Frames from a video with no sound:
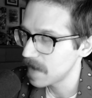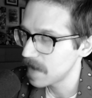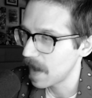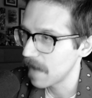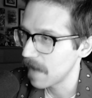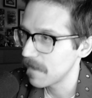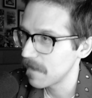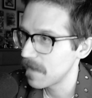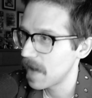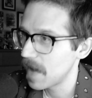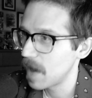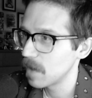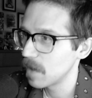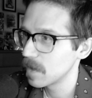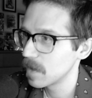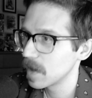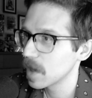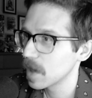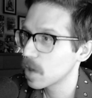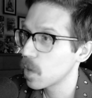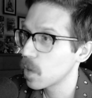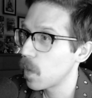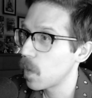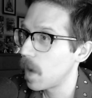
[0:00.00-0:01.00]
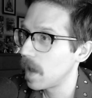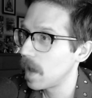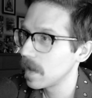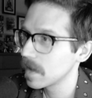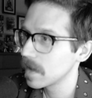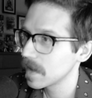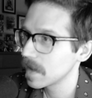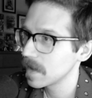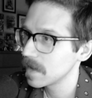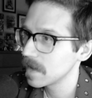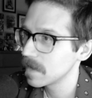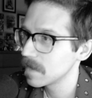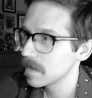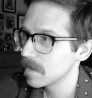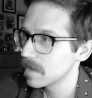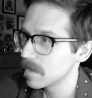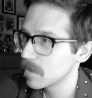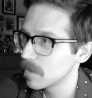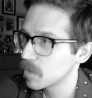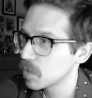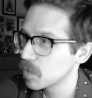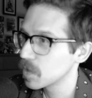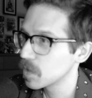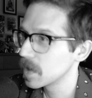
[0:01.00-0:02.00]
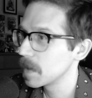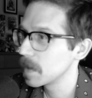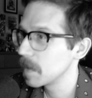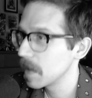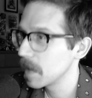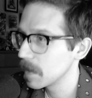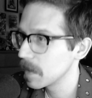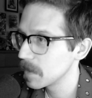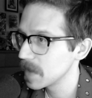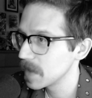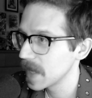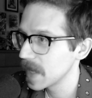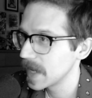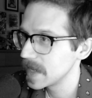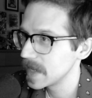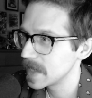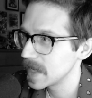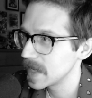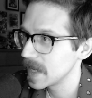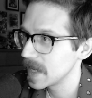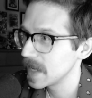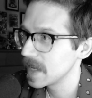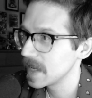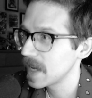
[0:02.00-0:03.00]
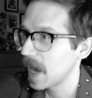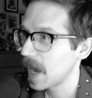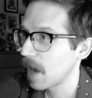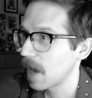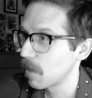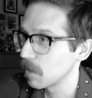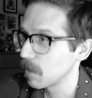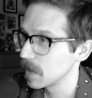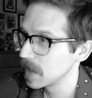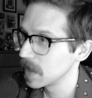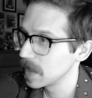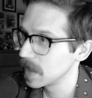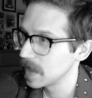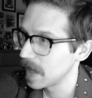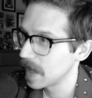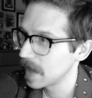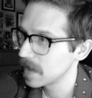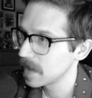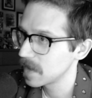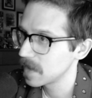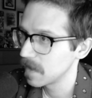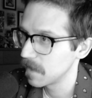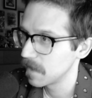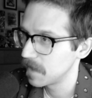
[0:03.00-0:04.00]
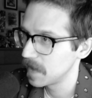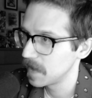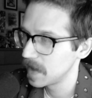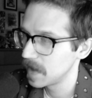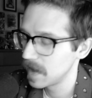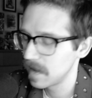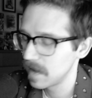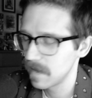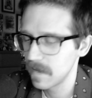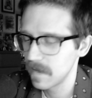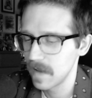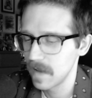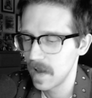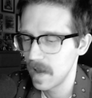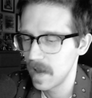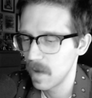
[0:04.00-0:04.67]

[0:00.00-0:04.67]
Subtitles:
I found a quality premium plain tee I really like the fit of,